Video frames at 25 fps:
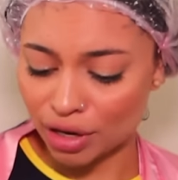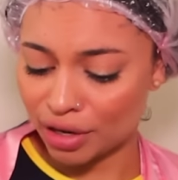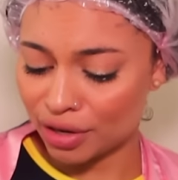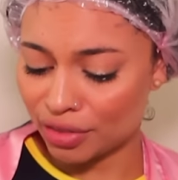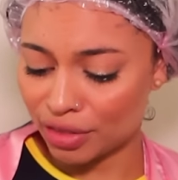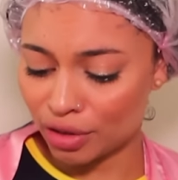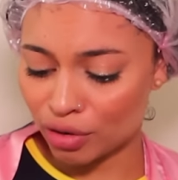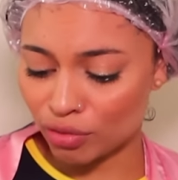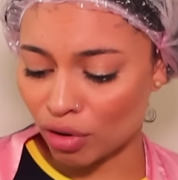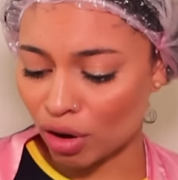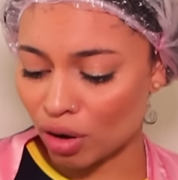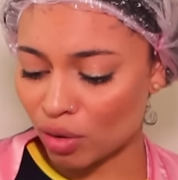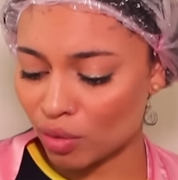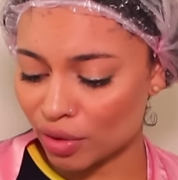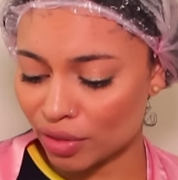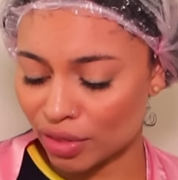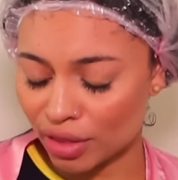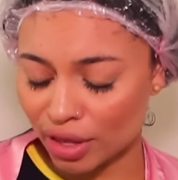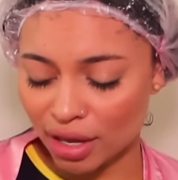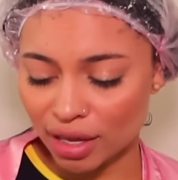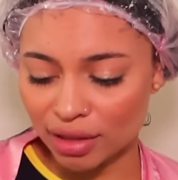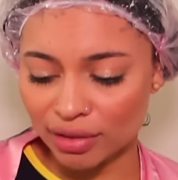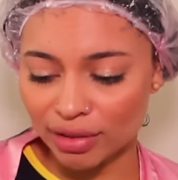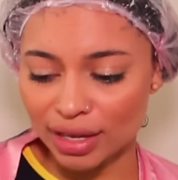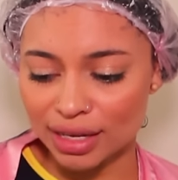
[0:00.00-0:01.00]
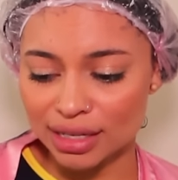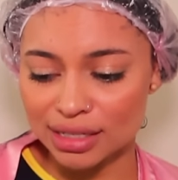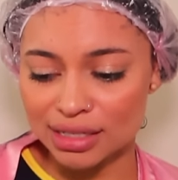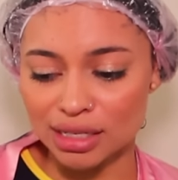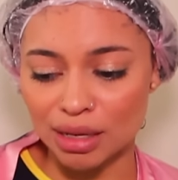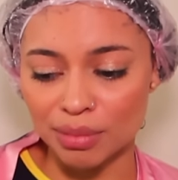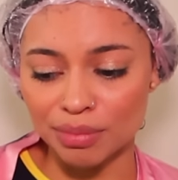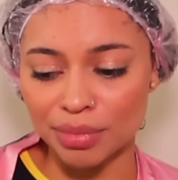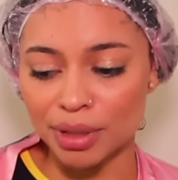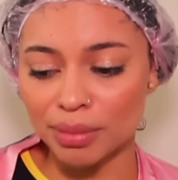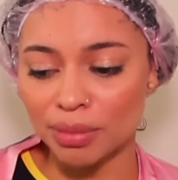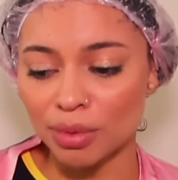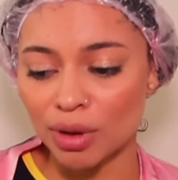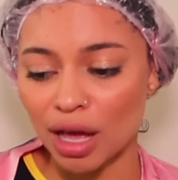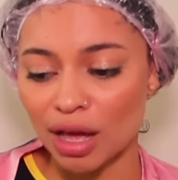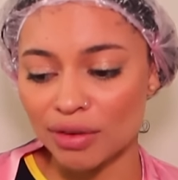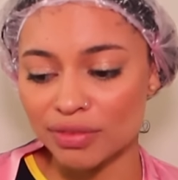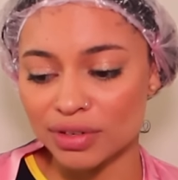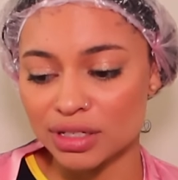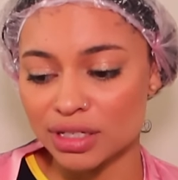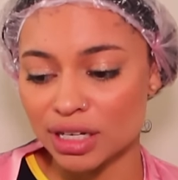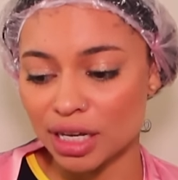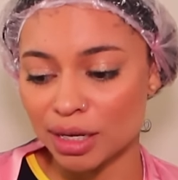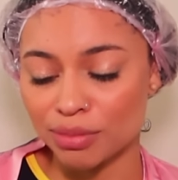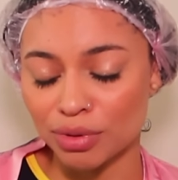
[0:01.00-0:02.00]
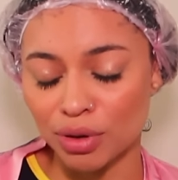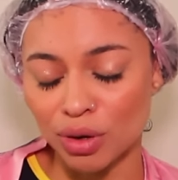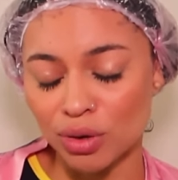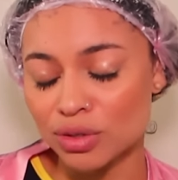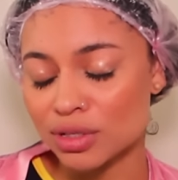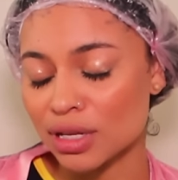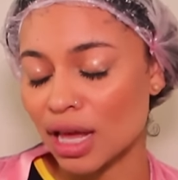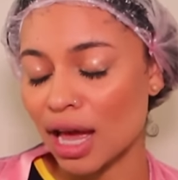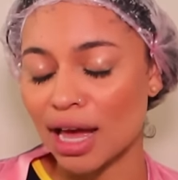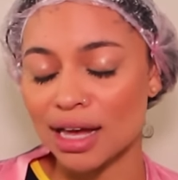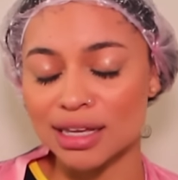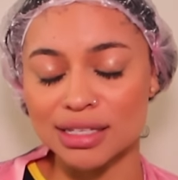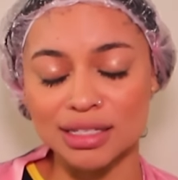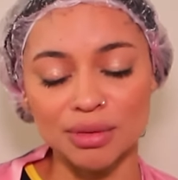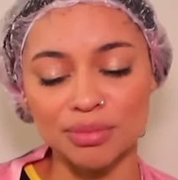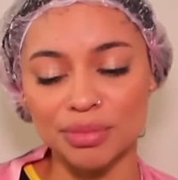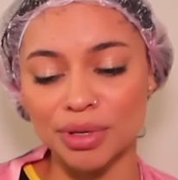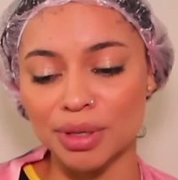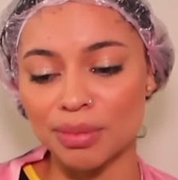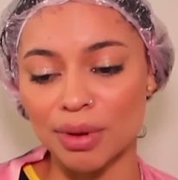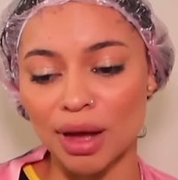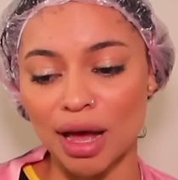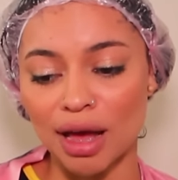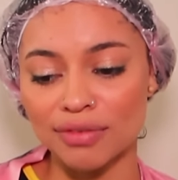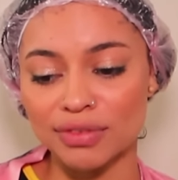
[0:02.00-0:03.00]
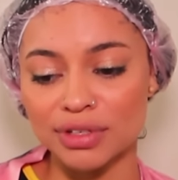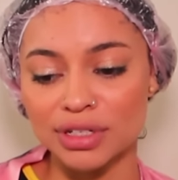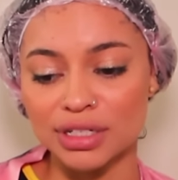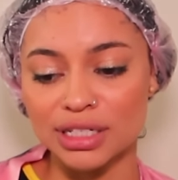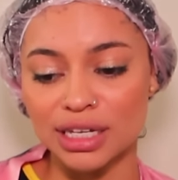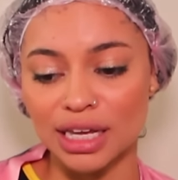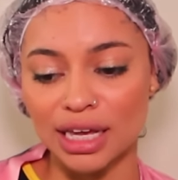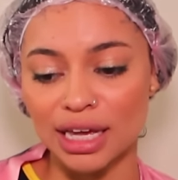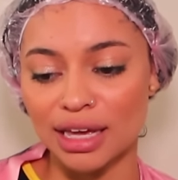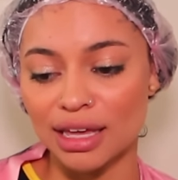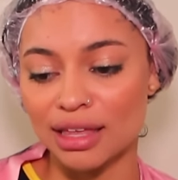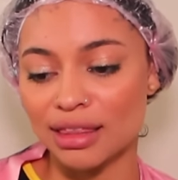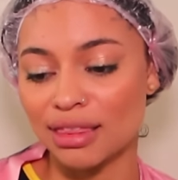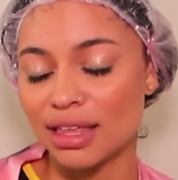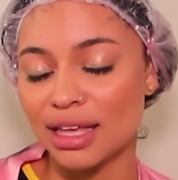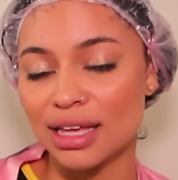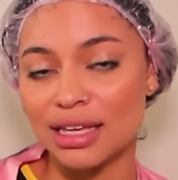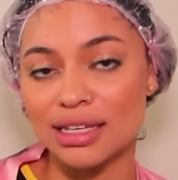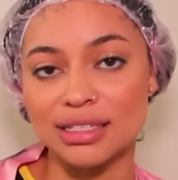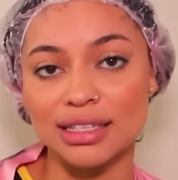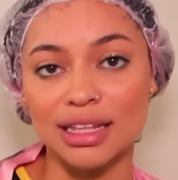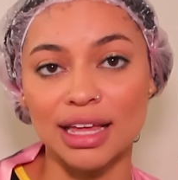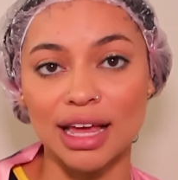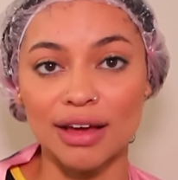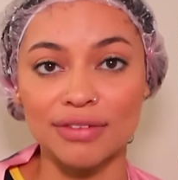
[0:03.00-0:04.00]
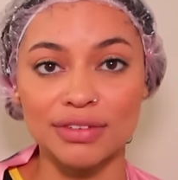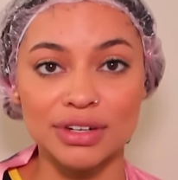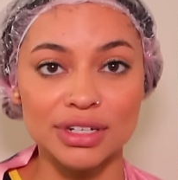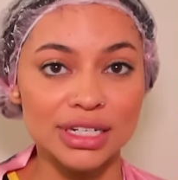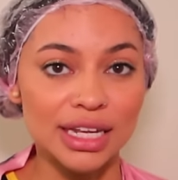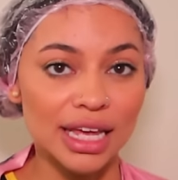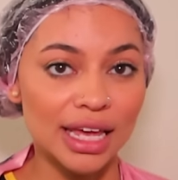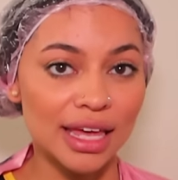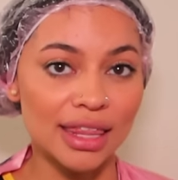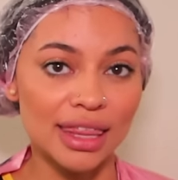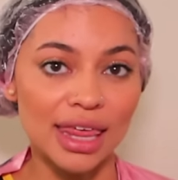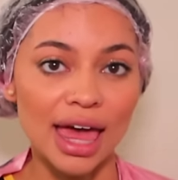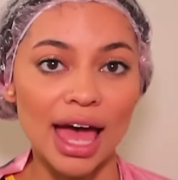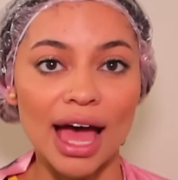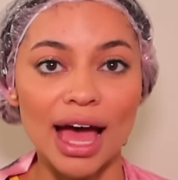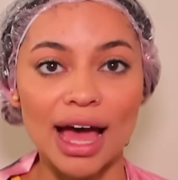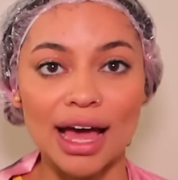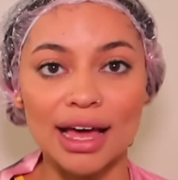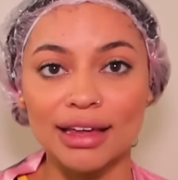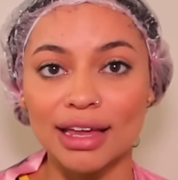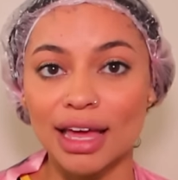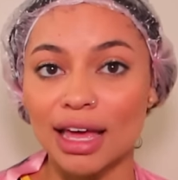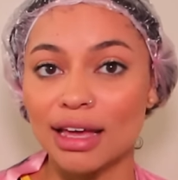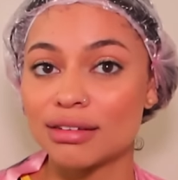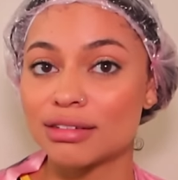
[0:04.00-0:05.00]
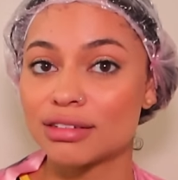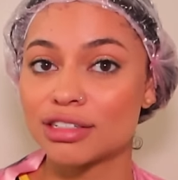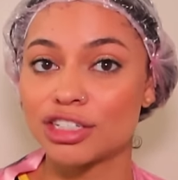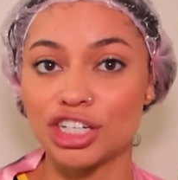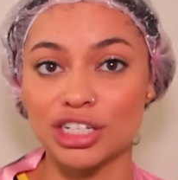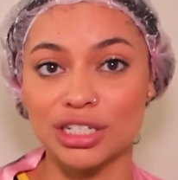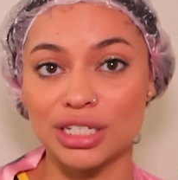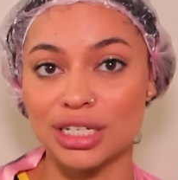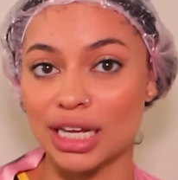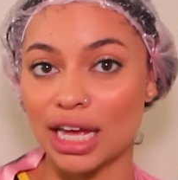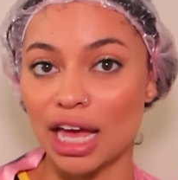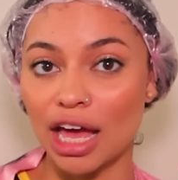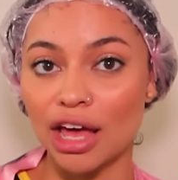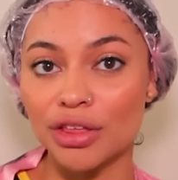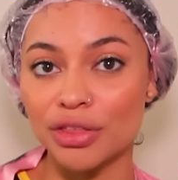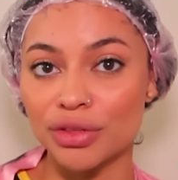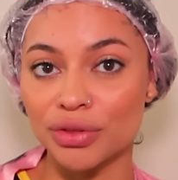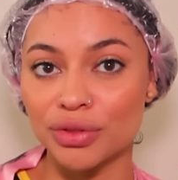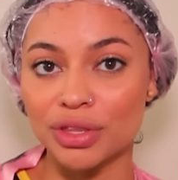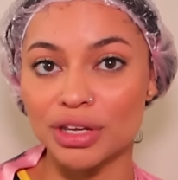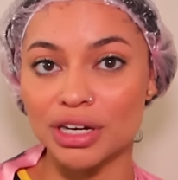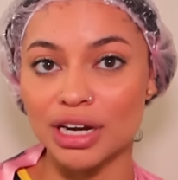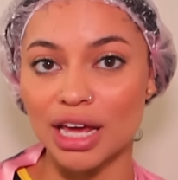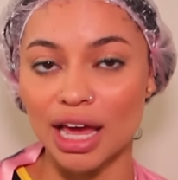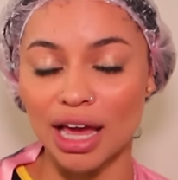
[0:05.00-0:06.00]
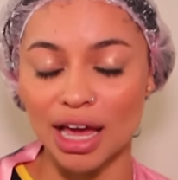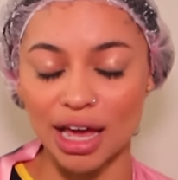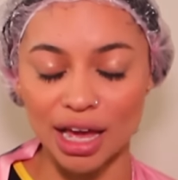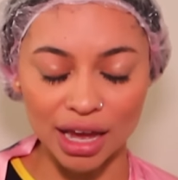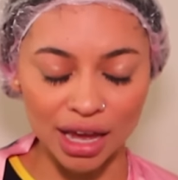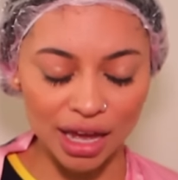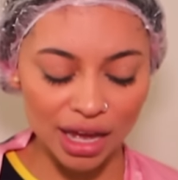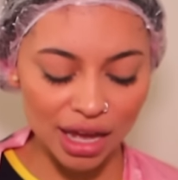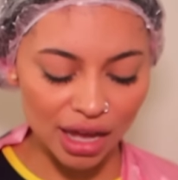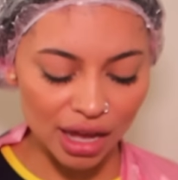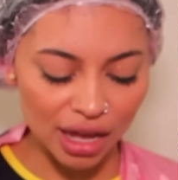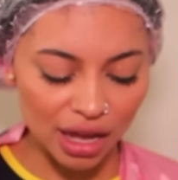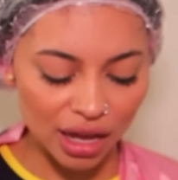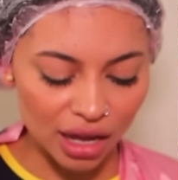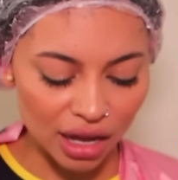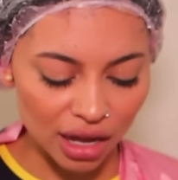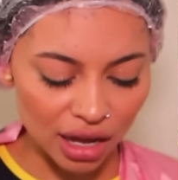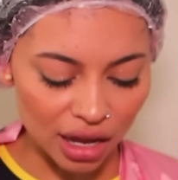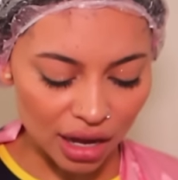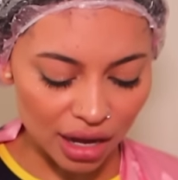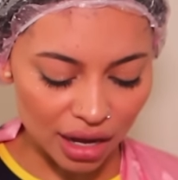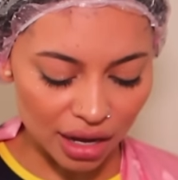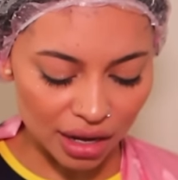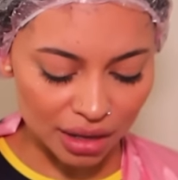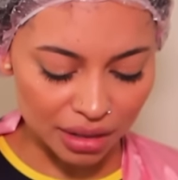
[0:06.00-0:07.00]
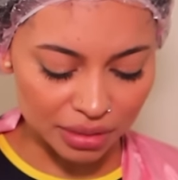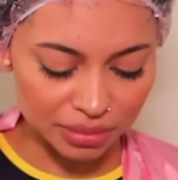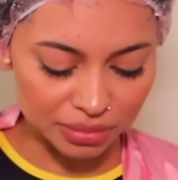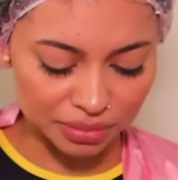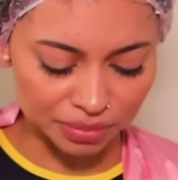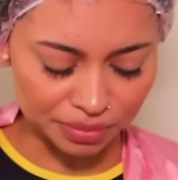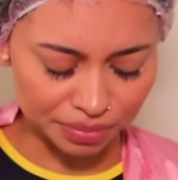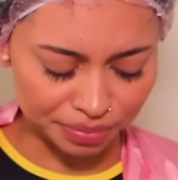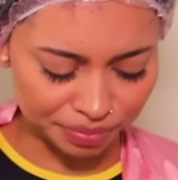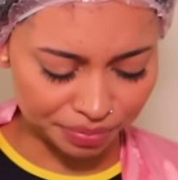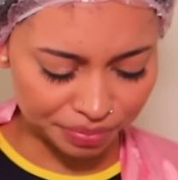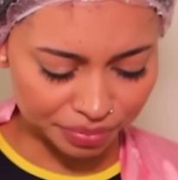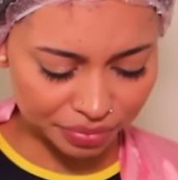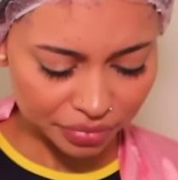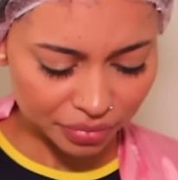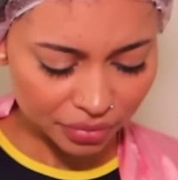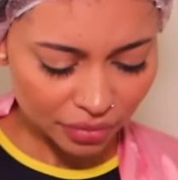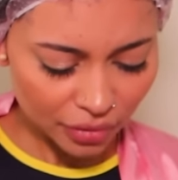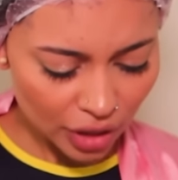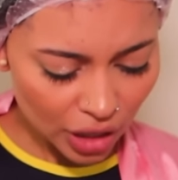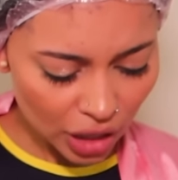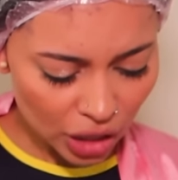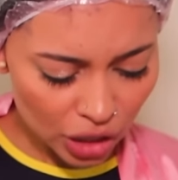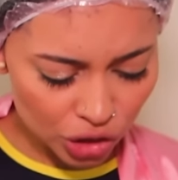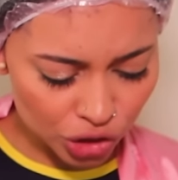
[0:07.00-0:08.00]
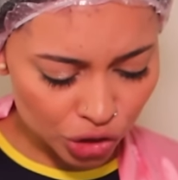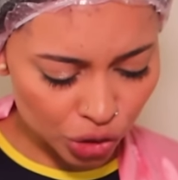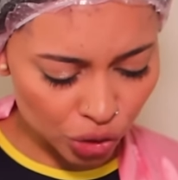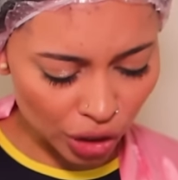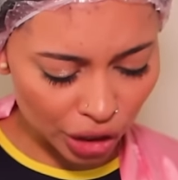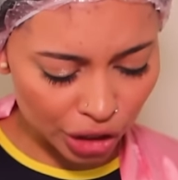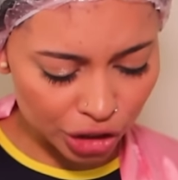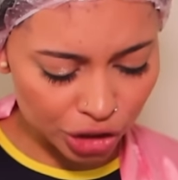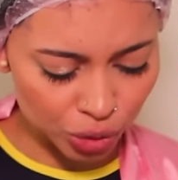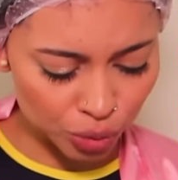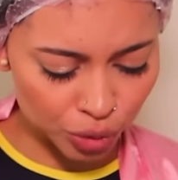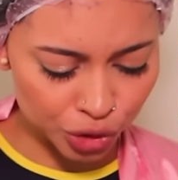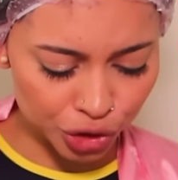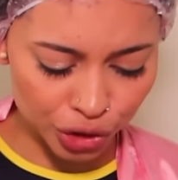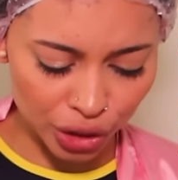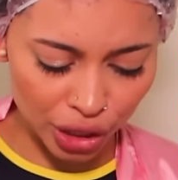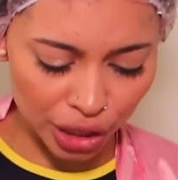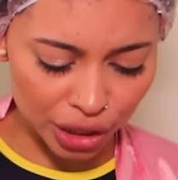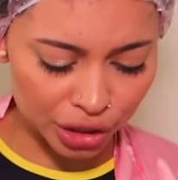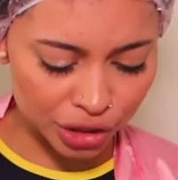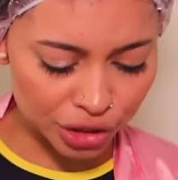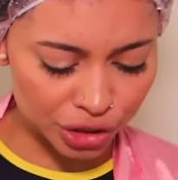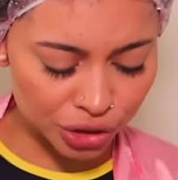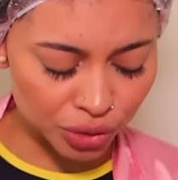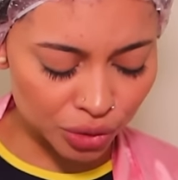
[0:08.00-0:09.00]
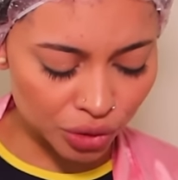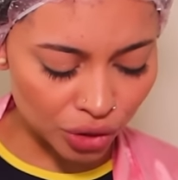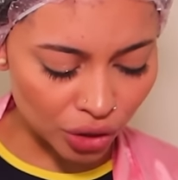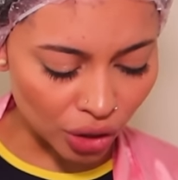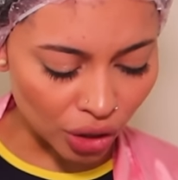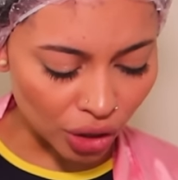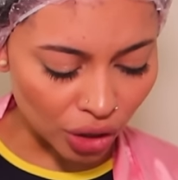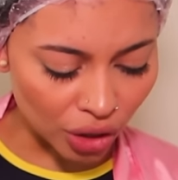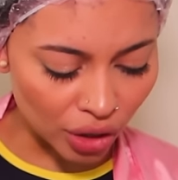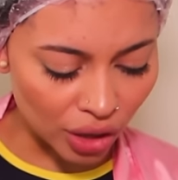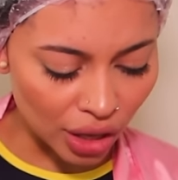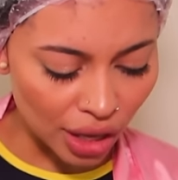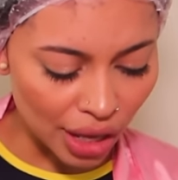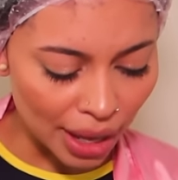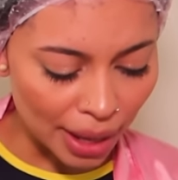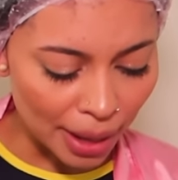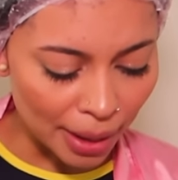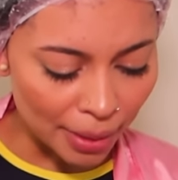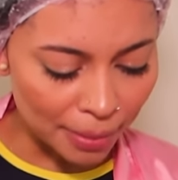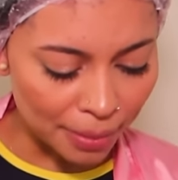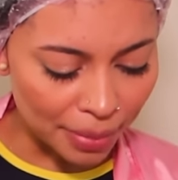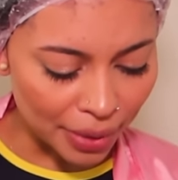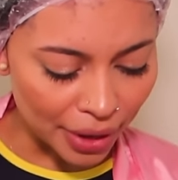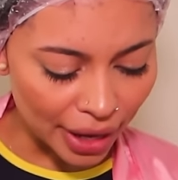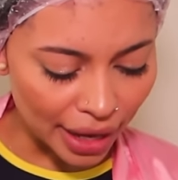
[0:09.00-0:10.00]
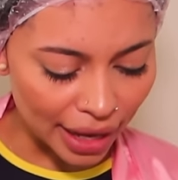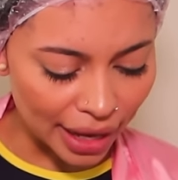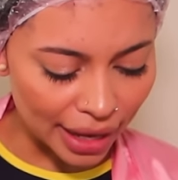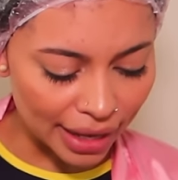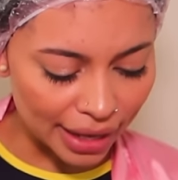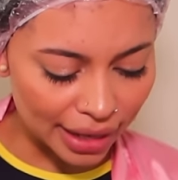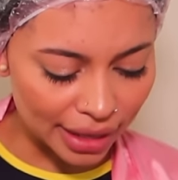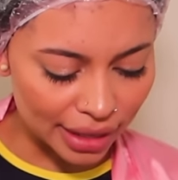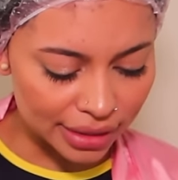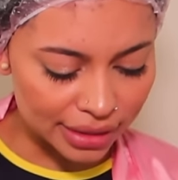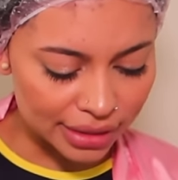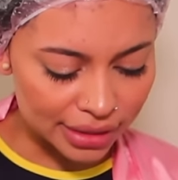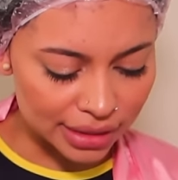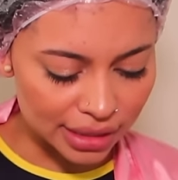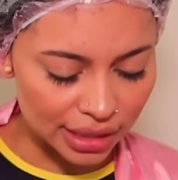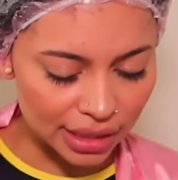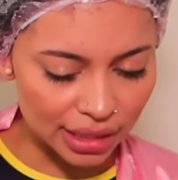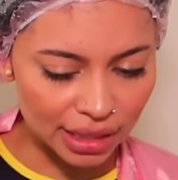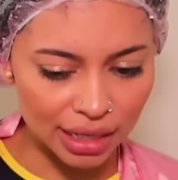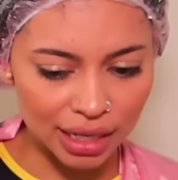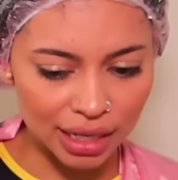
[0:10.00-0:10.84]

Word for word: anything wrong with it. Like some people have to take Prozac, some people have to take this, they have to take that just to get through the day. Um, so like do what you gotta do, girl. But